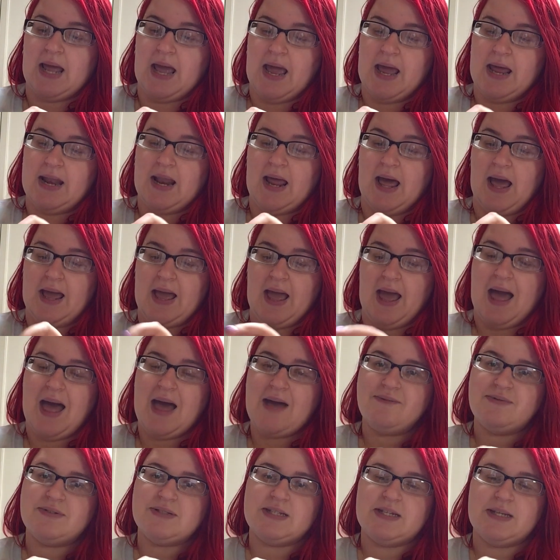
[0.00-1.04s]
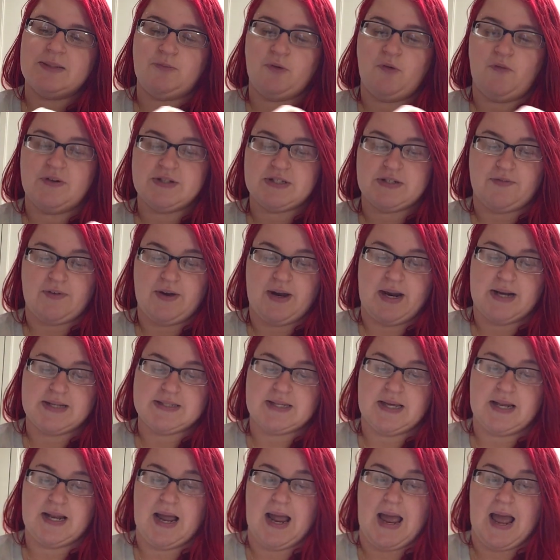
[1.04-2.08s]
and I have seen movies of
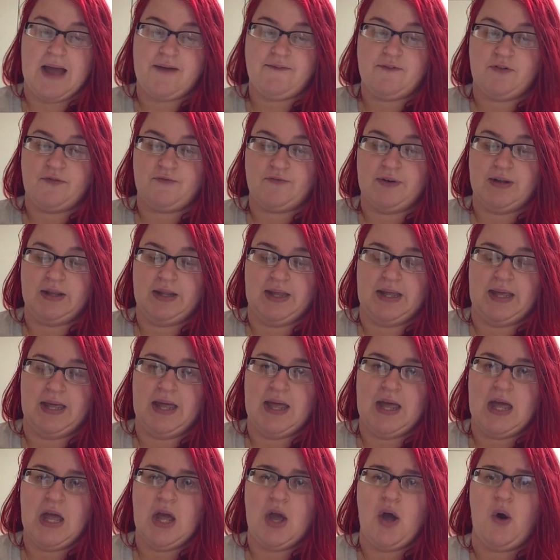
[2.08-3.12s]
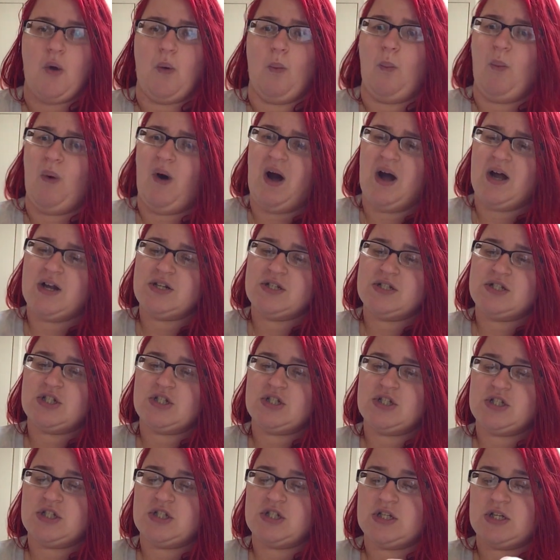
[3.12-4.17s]
Frankenstein. I haven't really
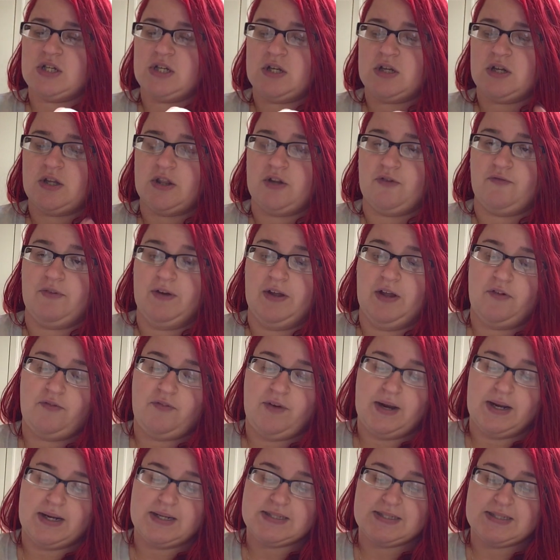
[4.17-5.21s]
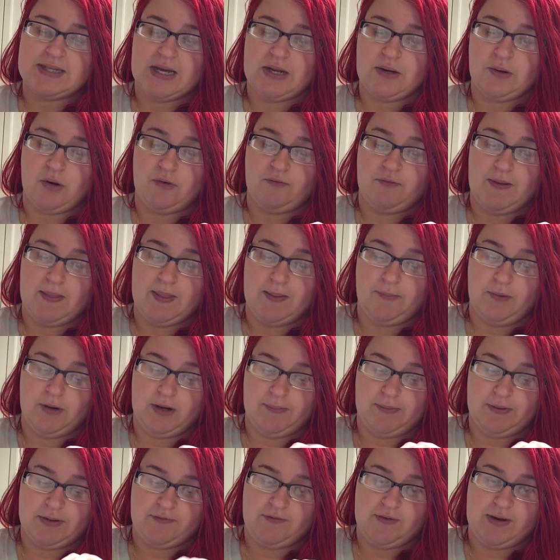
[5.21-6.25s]
watched the real Frankenstein or read the book
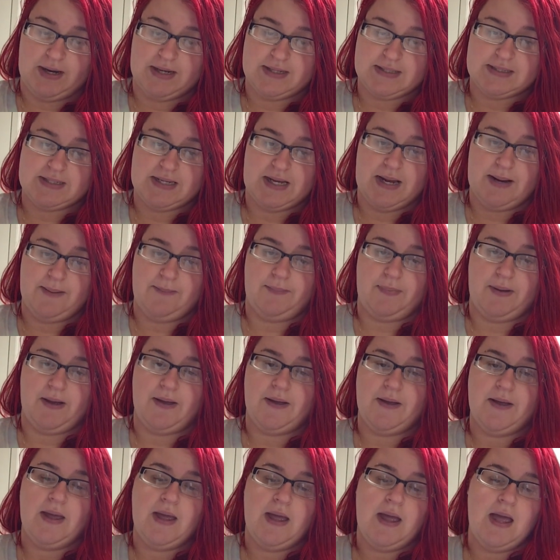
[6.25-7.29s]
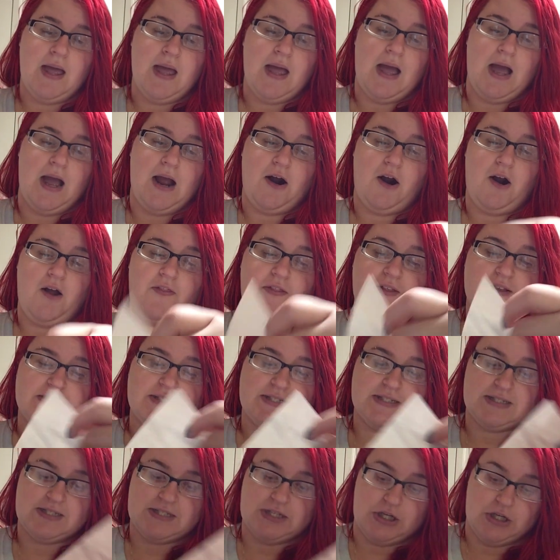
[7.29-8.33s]
about the Frankenstein, but I heard
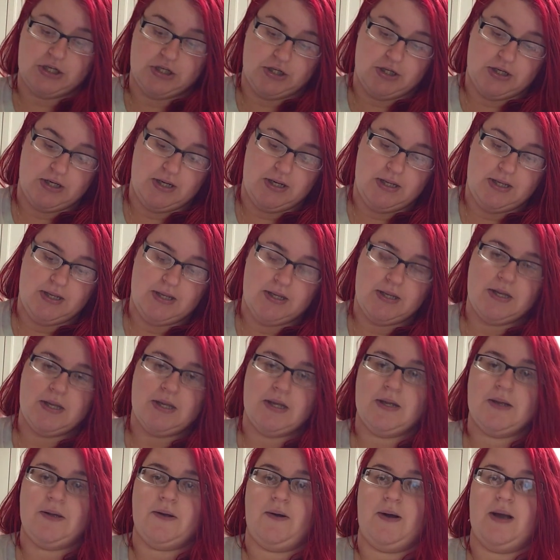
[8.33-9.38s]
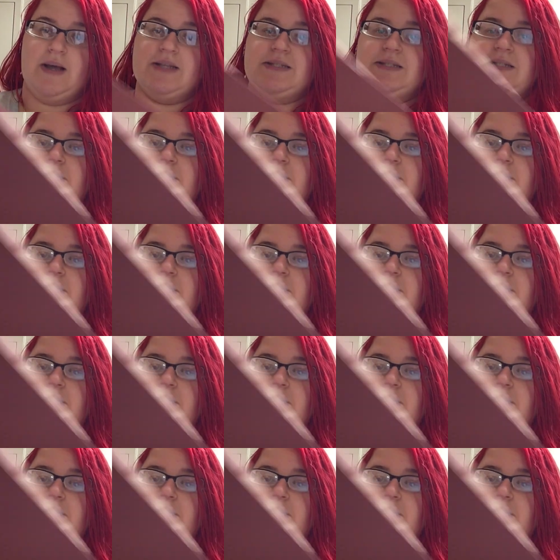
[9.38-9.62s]
this is good. I